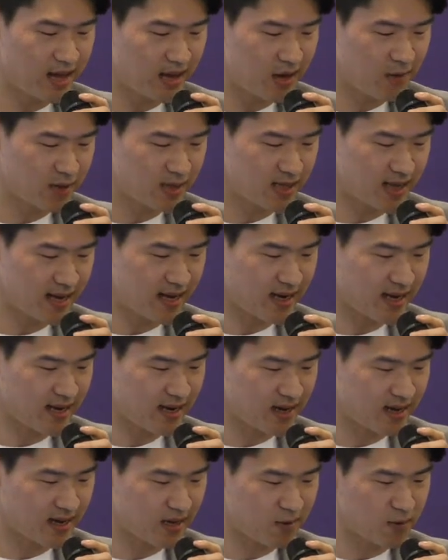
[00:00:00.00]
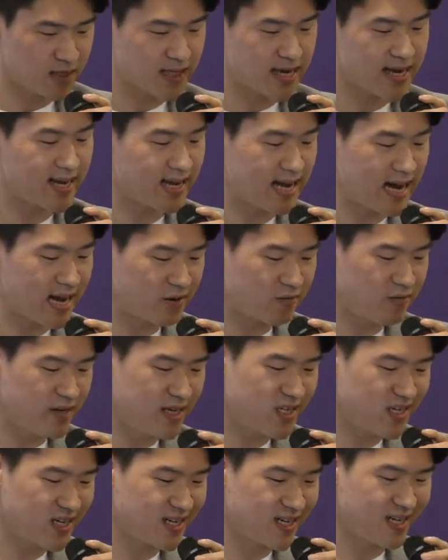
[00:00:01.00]
It was like God
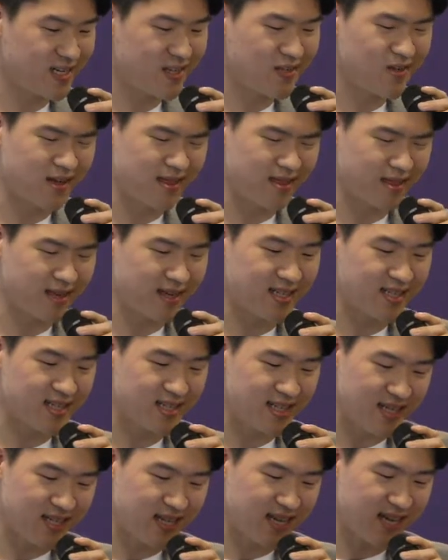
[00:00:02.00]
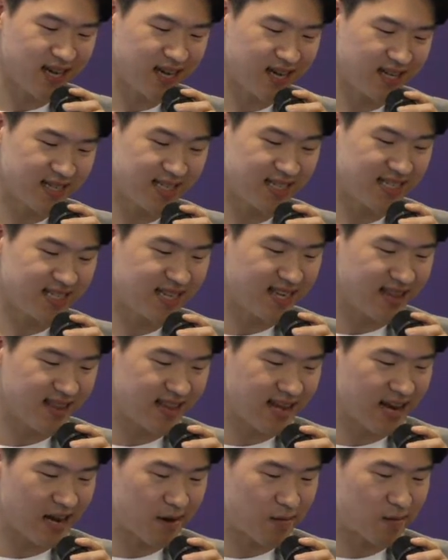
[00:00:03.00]
reaching into a thick, sticky sin
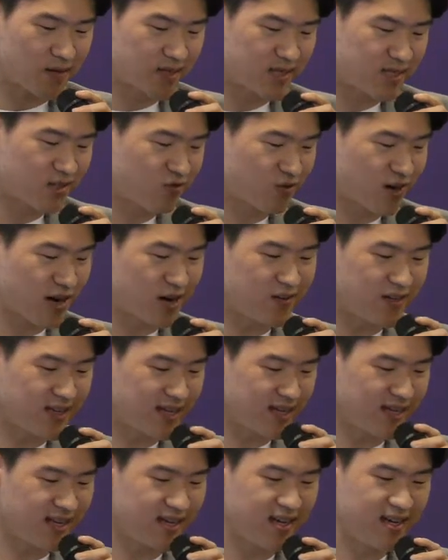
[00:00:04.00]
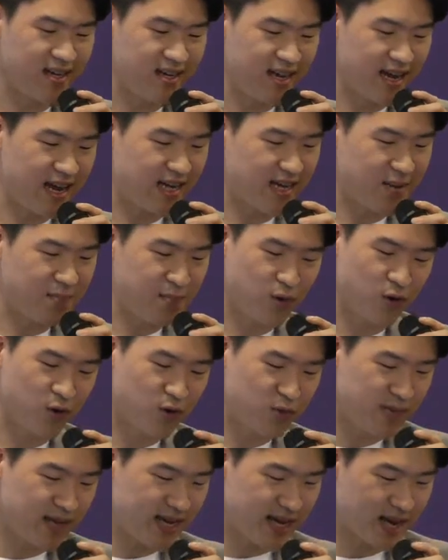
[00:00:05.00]
that I was drowned in, and he
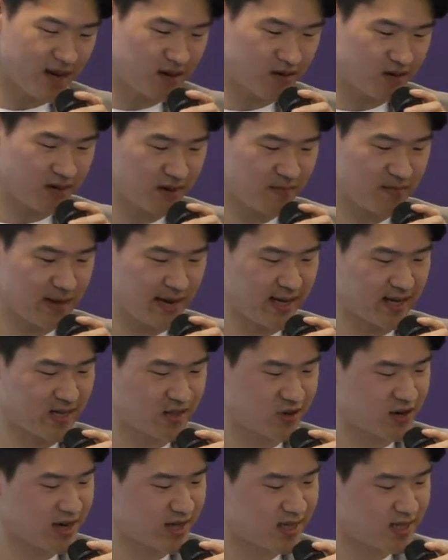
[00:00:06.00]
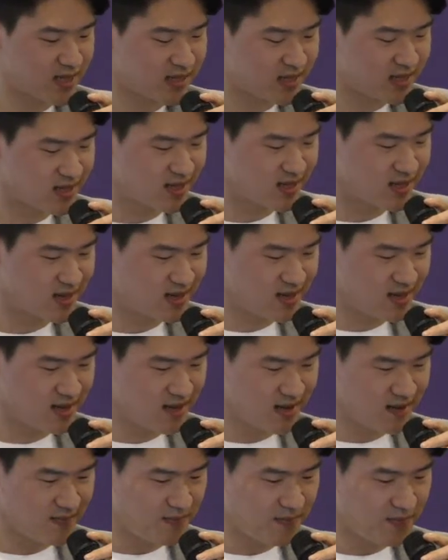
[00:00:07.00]
pulled me out by his grace.
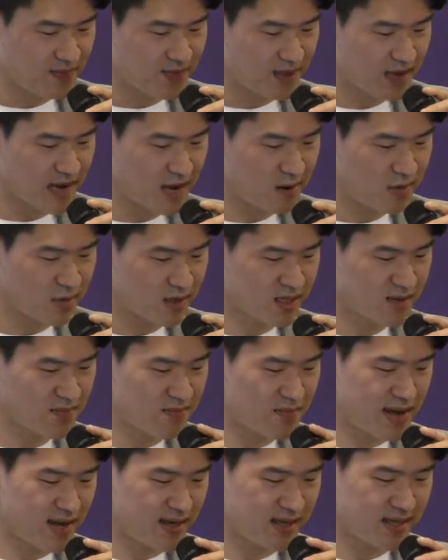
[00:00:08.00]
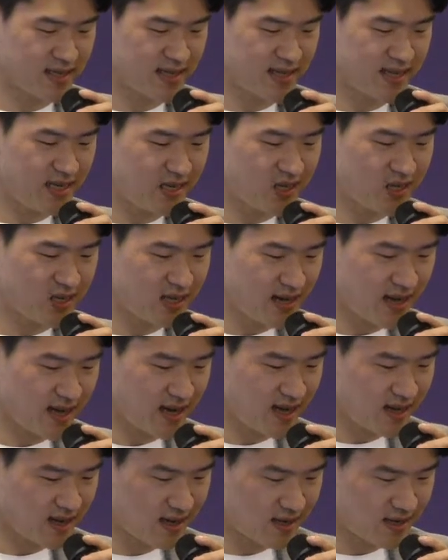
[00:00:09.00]
I was amazed each
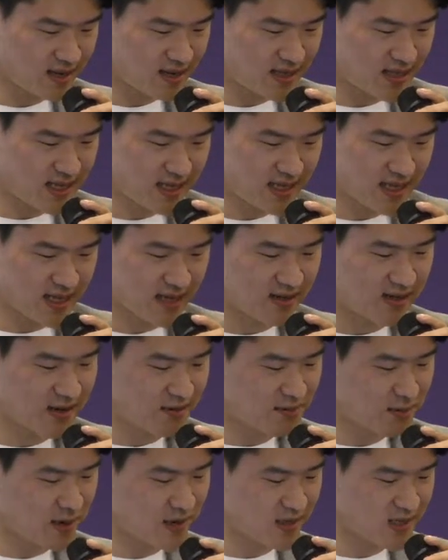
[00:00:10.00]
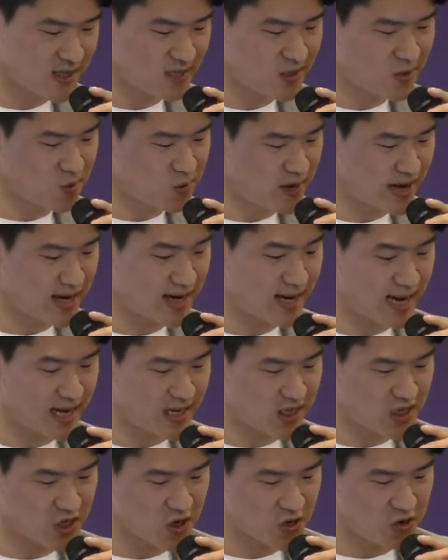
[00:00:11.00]
day in the detailed and personal way
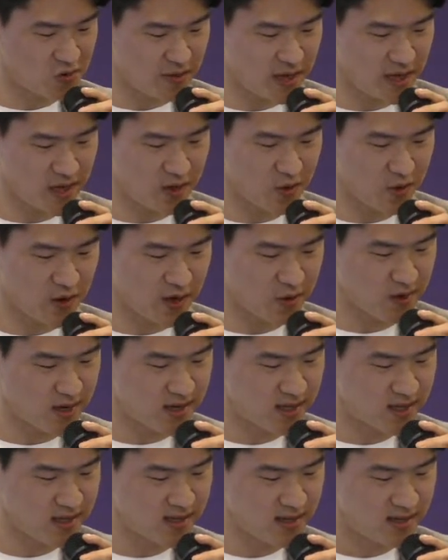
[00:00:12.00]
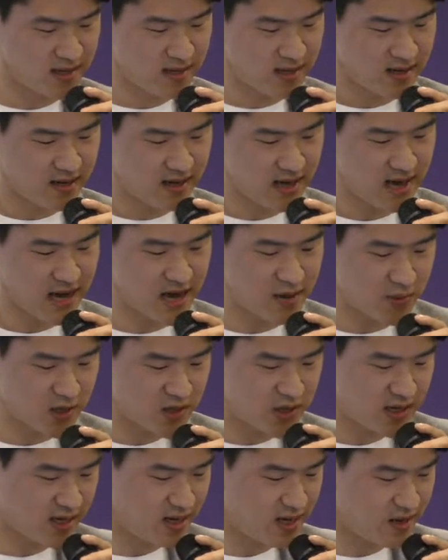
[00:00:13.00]
God showed me who he was, how
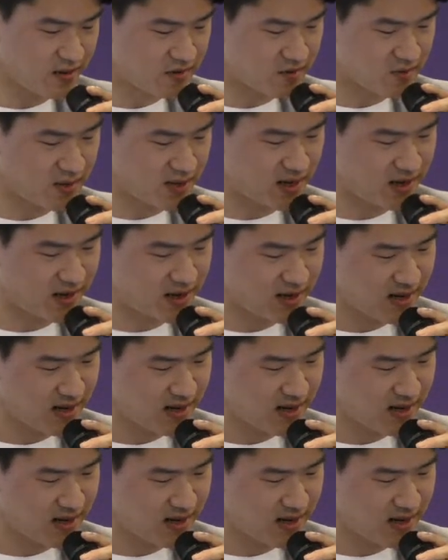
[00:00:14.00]
much he loves me,